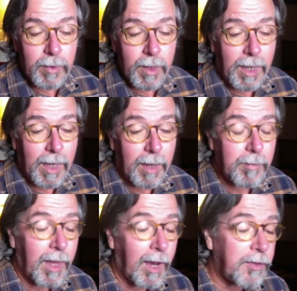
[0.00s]

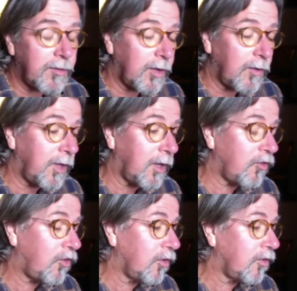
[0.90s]
health and safety
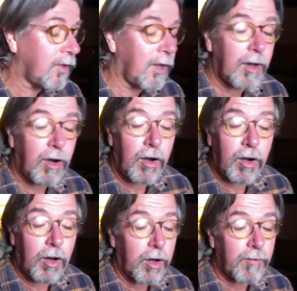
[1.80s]
issues and a
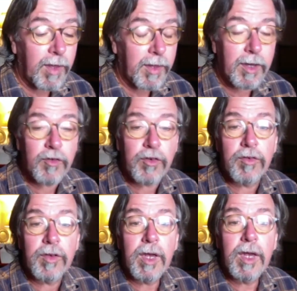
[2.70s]
lot of other issues,